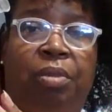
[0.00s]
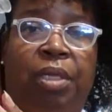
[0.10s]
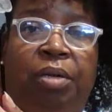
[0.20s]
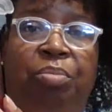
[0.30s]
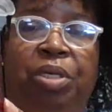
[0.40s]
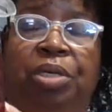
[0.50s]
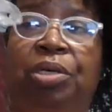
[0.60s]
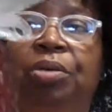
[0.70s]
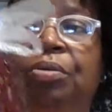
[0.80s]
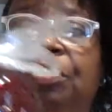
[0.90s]
that'll be
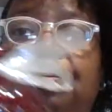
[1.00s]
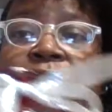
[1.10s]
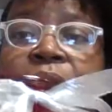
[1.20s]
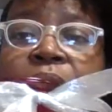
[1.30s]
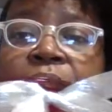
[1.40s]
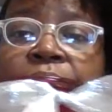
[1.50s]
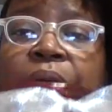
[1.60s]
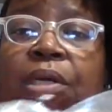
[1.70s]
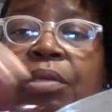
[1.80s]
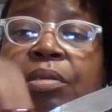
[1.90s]
cute.
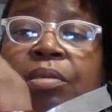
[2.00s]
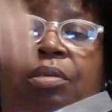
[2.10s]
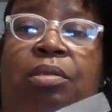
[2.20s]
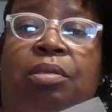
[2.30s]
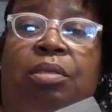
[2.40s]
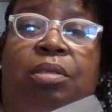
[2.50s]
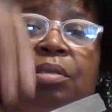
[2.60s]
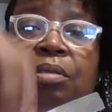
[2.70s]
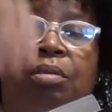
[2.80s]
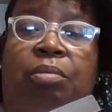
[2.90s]
And
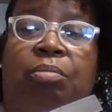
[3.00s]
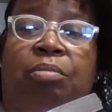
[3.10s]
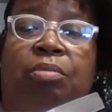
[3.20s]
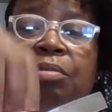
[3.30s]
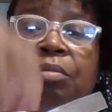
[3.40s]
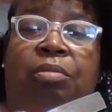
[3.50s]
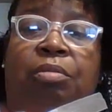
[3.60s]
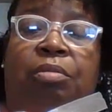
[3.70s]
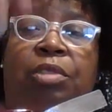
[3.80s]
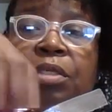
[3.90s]
stick some
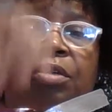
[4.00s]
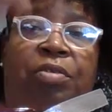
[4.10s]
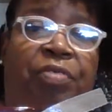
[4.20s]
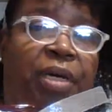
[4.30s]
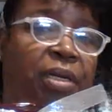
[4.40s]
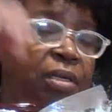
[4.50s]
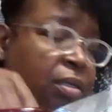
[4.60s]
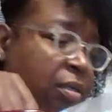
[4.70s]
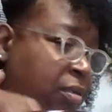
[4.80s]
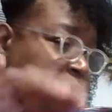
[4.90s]
stuff out of
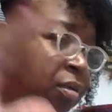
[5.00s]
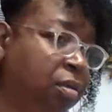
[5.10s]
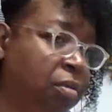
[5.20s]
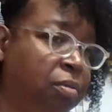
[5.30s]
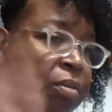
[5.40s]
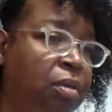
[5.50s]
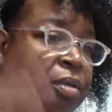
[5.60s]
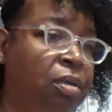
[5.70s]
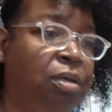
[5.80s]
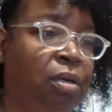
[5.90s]
there, you know.
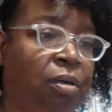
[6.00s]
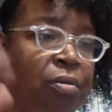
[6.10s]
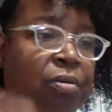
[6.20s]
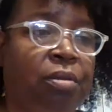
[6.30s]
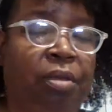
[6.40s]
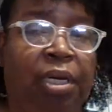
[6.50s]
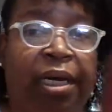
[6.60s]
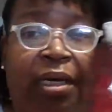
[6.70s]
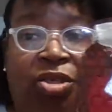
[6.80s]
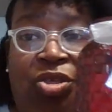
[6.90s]
You know, so I
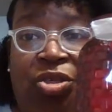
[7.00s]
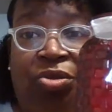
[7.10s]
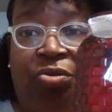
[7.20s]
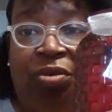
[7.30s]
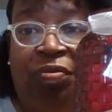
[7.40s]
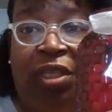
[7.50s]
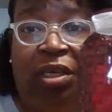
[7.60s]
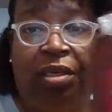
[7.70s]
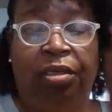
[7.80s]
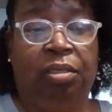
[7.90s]
got two of
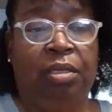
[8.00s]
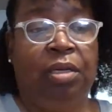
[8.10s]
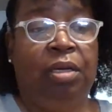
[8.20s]
these